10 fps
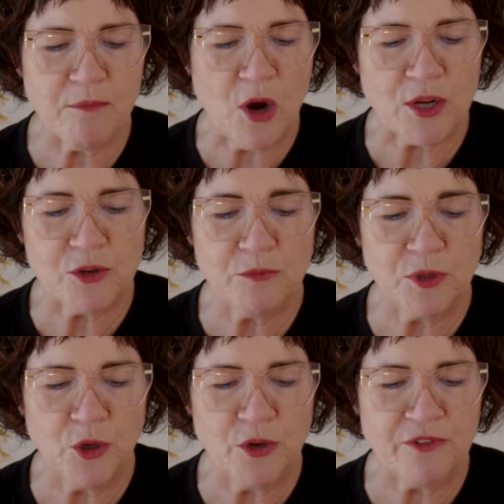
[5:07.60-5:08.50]
Michael
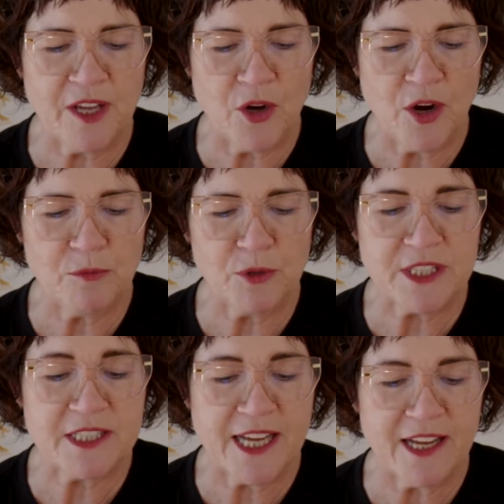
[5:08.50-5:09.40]
Maloof and I would
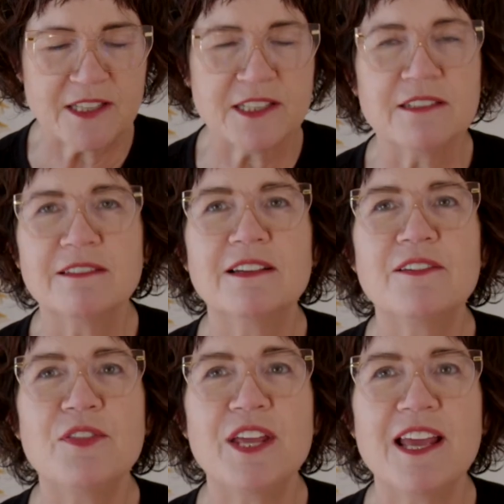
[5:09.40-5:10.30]
detect.
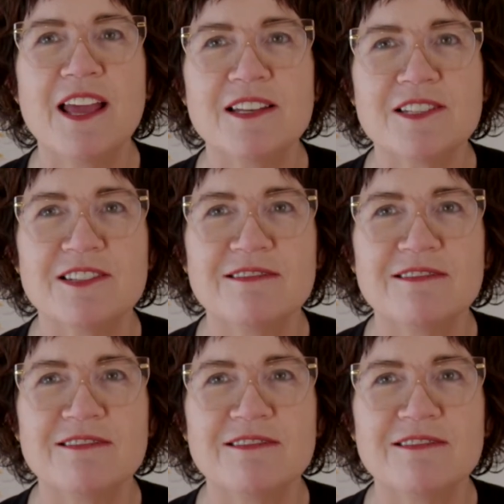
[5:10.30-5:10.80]
The end.